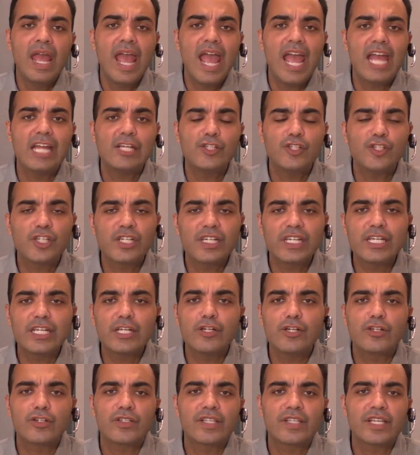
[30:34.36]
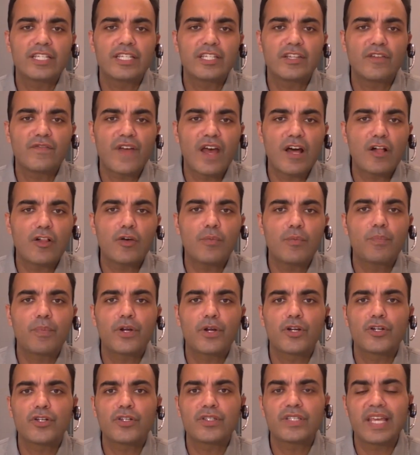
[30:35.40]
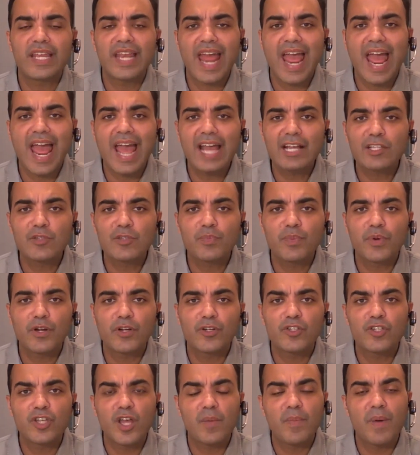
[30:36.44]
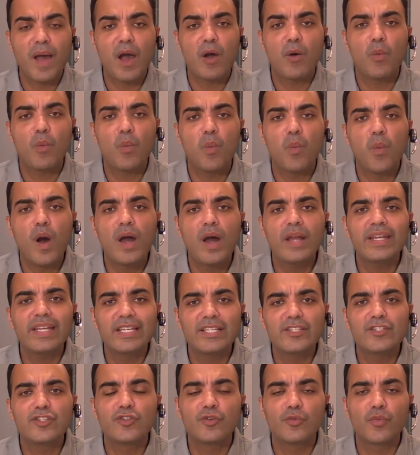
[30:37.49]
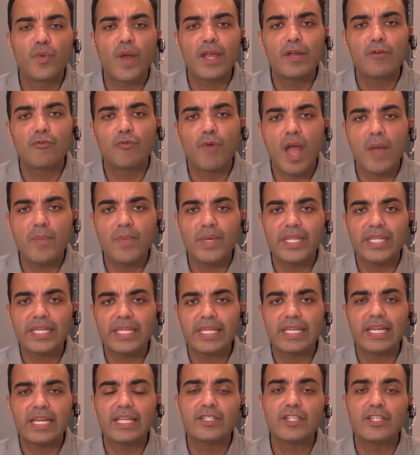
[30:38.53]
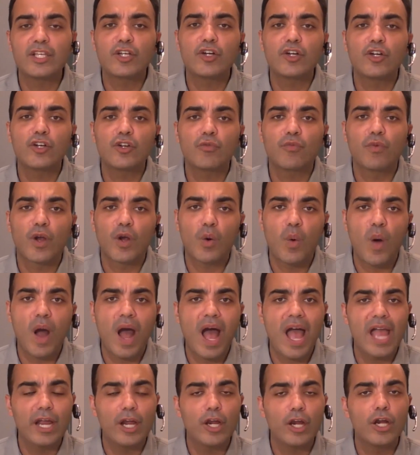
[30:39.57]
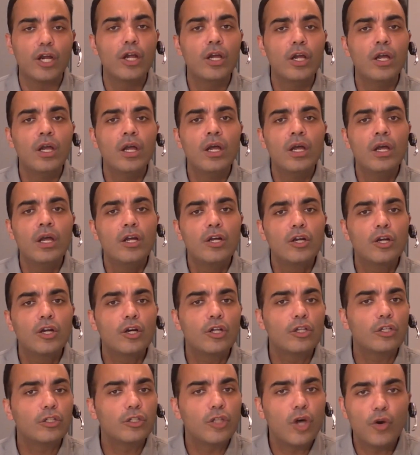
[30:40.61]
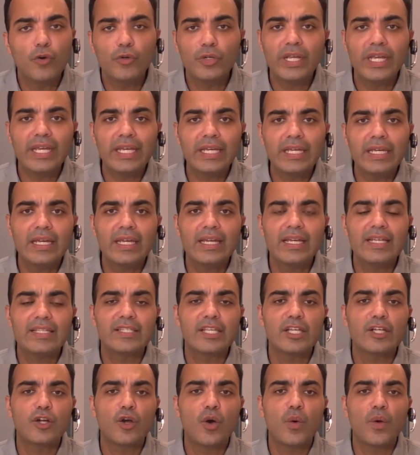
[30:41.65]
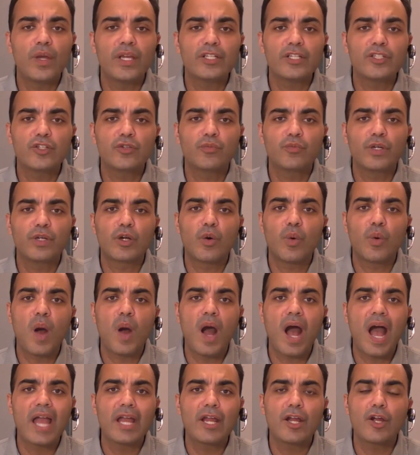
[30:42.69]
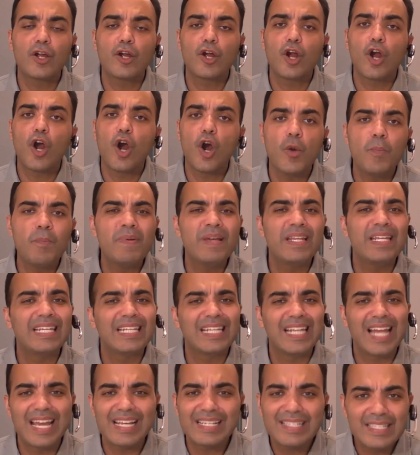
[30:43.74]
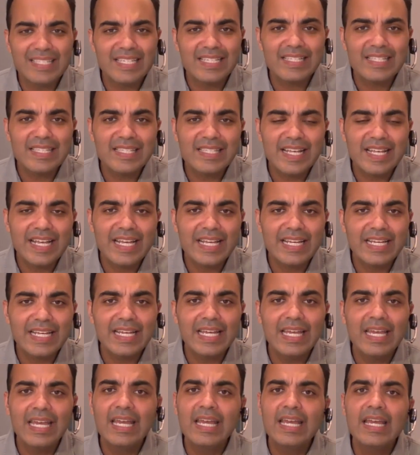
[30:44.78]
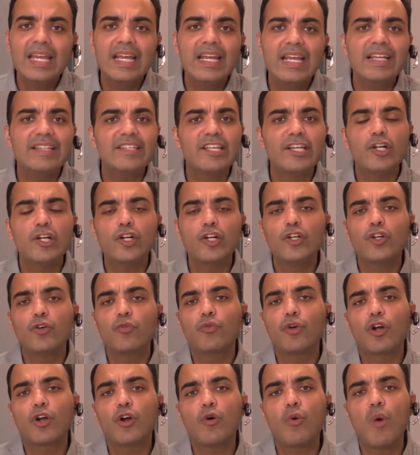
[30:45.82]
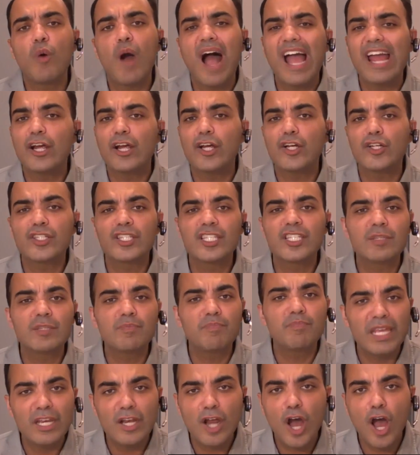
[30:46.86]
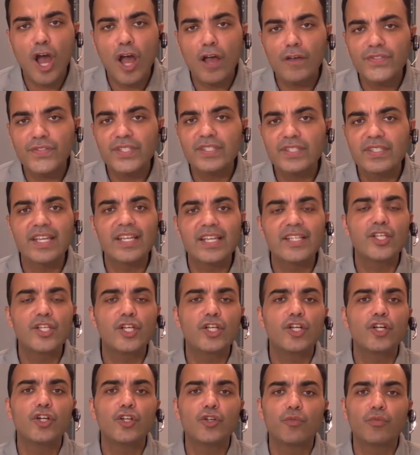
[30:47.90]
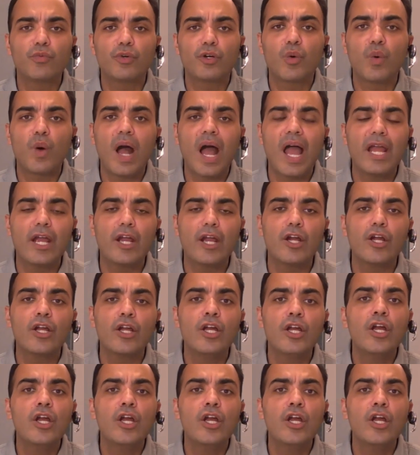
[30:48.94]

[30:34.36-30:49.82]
engineers and developers and experts about what is the right remedy. Is it going to require cloning? Is it going to require open licensing? Is it going to require spin-offs? Is it going to require